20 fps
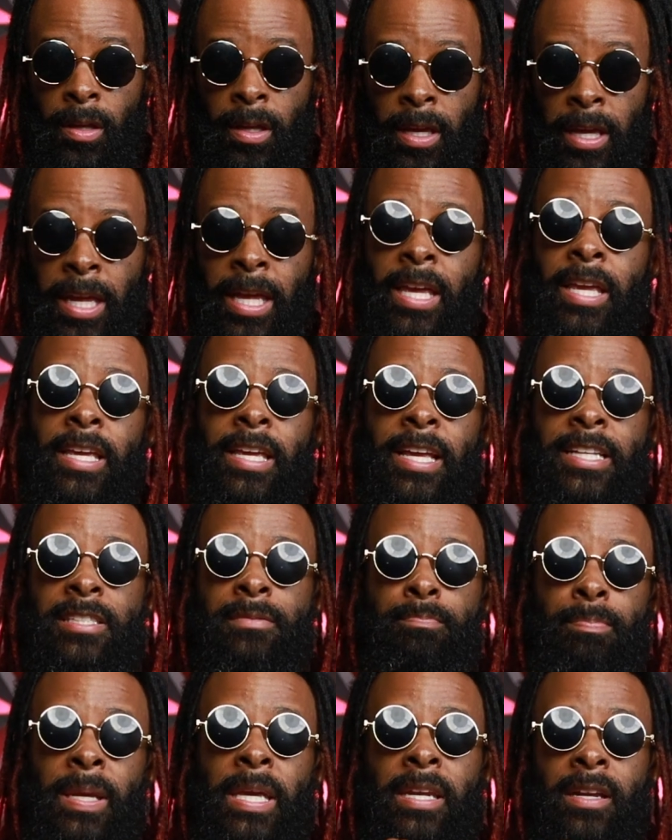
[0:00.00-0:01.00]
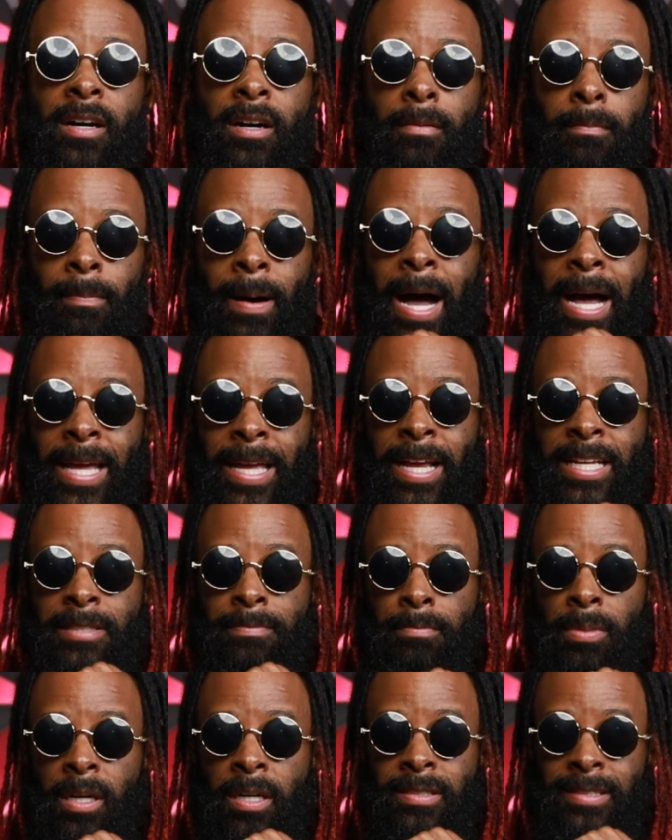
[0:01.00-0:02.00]
He gets beat up by his
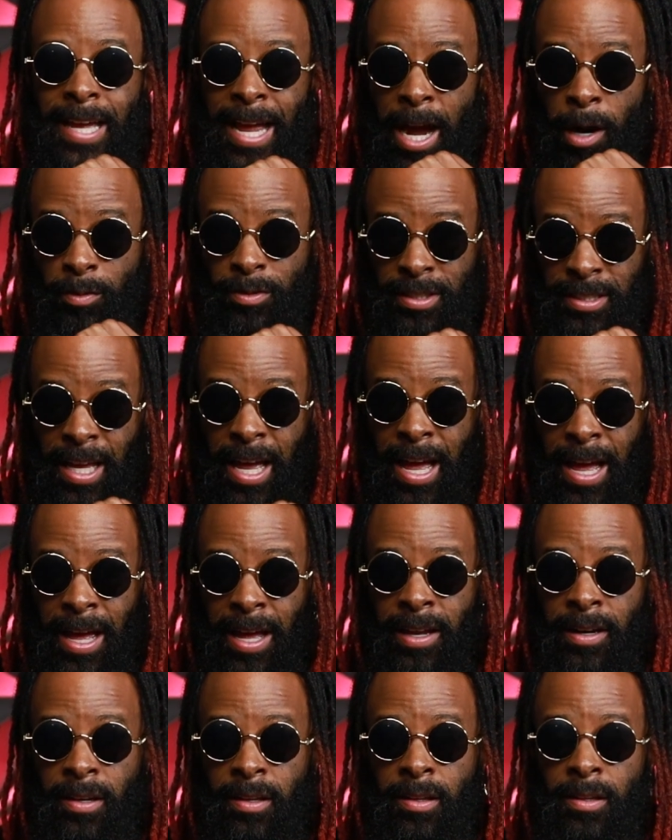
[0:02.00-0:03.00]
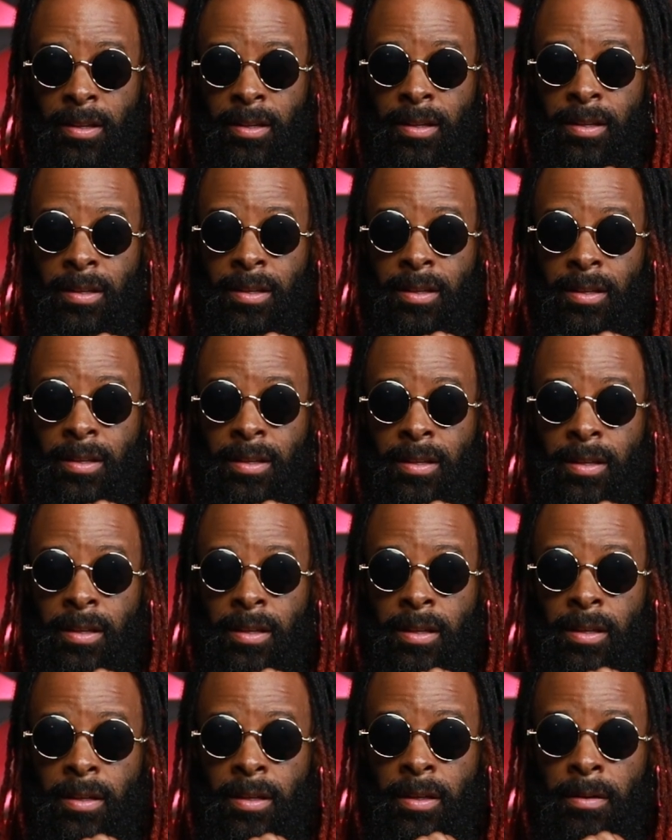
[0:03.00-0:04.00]
bus outside
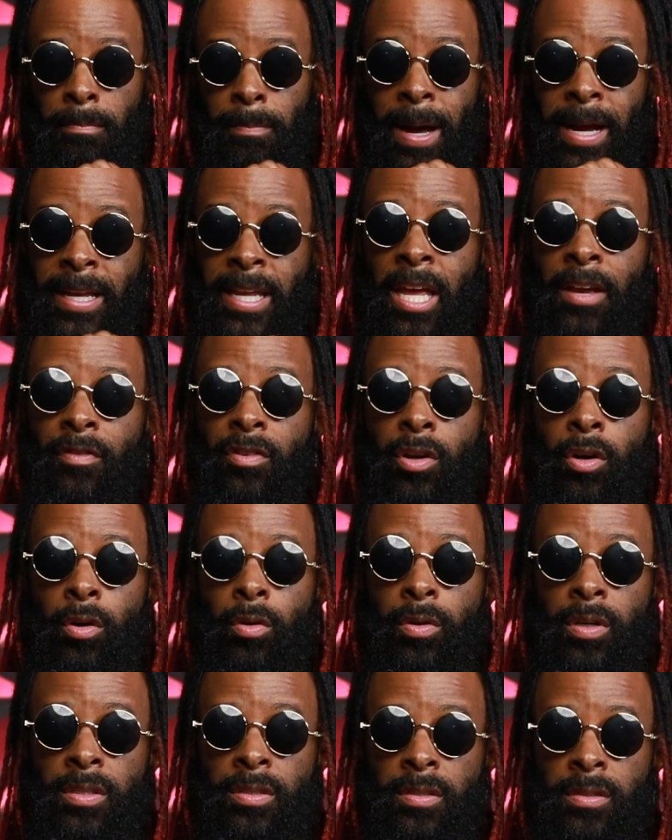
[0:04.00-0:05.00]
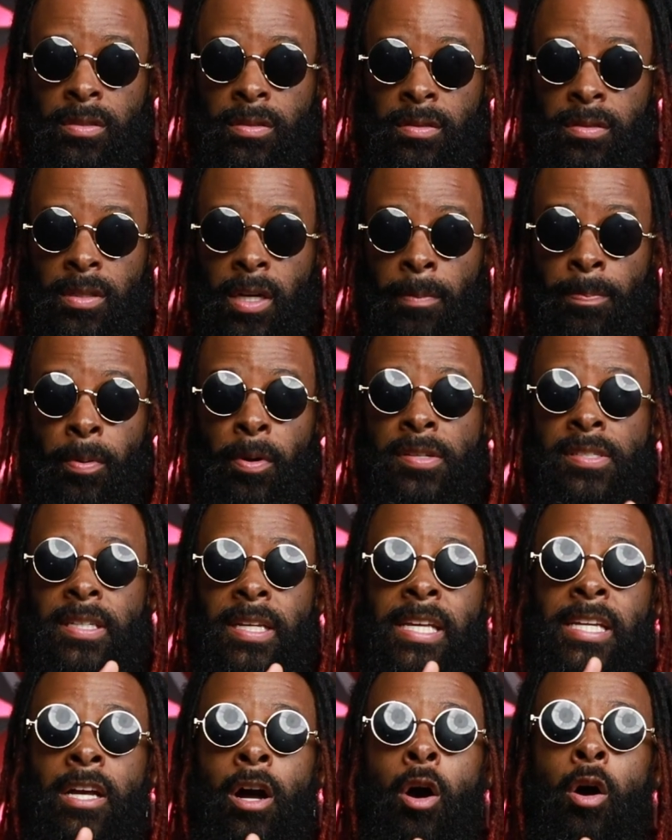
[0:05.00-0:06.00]
by Kevin Owens, a person
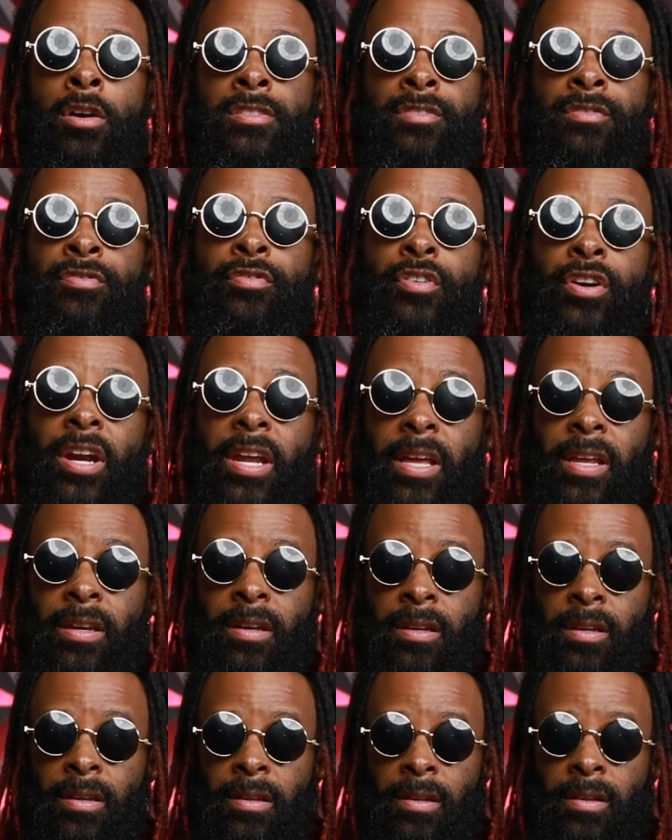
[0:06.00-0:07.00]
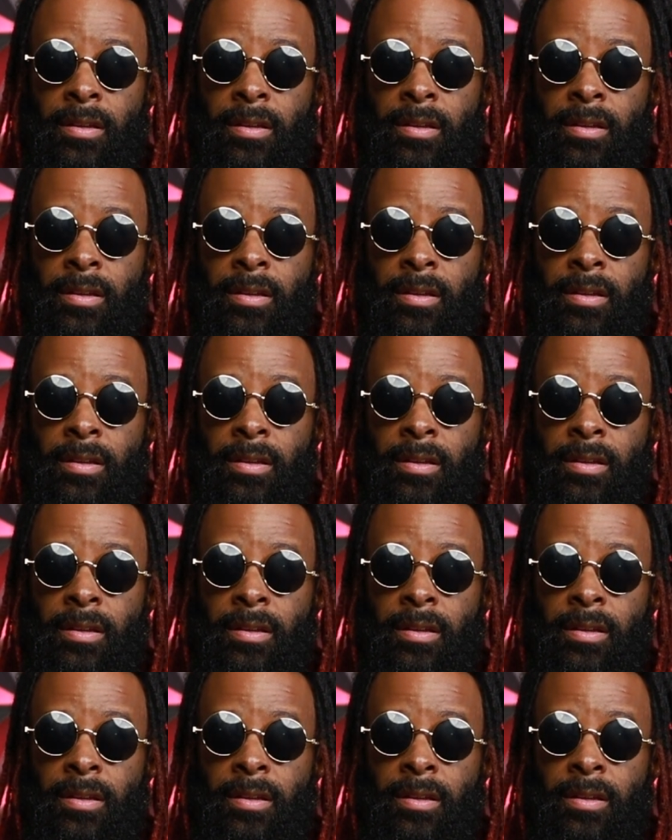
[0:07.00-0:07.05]
he calls a friend,